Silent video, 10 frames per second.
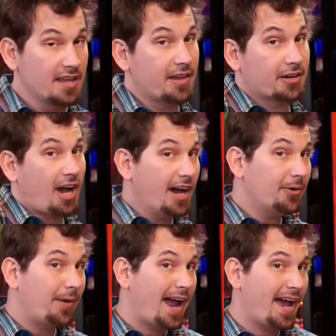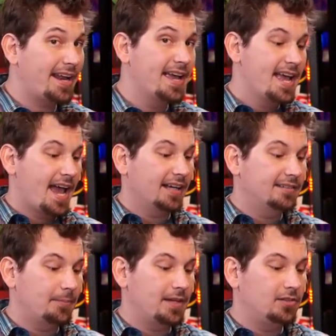that are kind of rad,
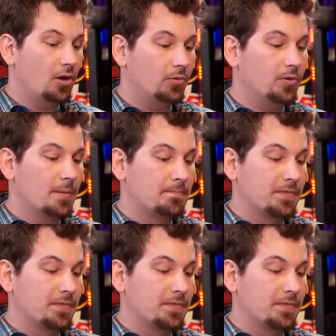except they don't